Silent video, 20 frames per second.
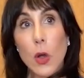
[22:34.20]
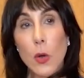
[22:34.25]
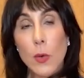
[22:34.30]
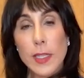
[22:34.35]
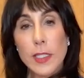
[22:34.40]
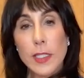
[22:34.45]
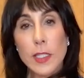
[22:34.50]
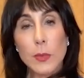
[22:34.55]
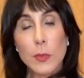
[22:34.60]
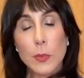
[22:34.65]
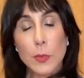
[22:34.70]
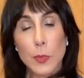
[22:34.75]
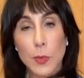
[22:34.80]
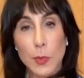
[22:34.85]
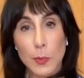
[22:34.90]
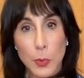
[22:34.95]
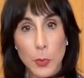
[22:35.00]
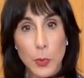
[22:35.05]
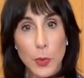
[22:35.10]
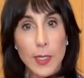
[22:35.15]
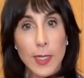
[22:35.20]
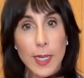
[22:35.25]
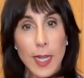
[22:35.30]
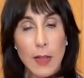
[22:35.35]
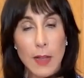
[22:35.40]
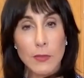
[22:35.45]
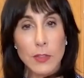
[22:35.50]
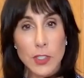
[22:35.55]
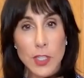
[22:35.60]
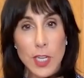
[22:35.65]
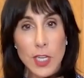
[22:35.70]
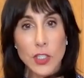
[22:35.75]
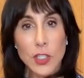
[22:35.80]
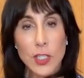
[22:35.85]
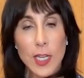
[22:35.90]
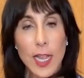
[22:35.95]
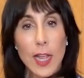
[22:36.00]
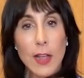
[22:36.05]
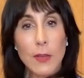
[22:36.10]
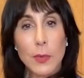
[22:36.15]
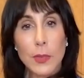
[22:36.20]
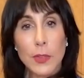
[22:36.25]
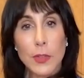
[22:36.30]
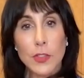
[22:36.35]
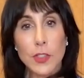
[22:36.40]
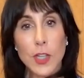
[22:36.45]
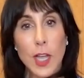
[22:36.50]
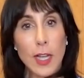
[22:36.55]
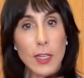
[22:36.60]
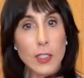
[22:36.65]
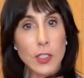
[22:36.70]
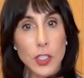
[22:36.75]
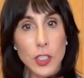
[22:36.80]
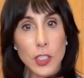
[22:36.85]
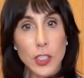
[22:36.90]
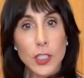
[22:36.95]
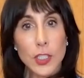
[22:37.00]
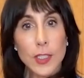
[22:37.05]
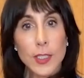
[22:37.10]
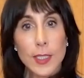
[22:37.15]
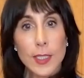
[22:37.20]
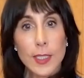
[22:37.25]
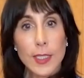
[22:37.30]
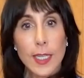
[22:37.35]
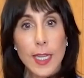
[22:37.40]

always an important conversation to have with your doctor.